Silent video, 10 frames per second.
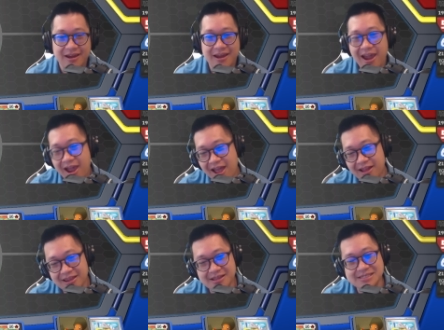
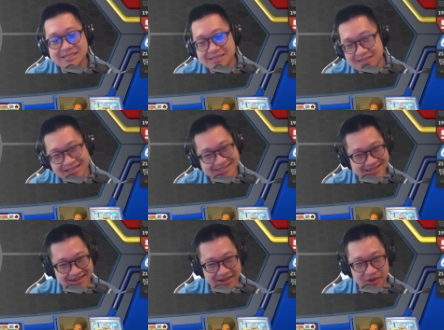And he just, let's
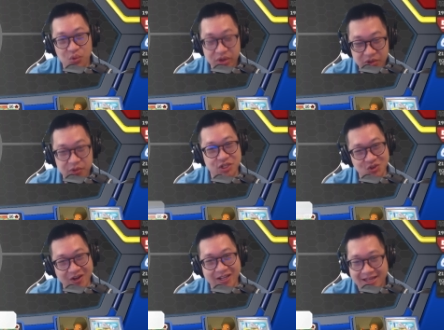see, will you
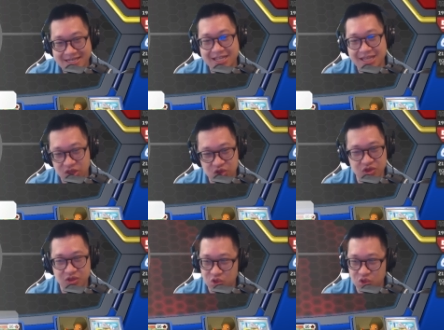retreat and take that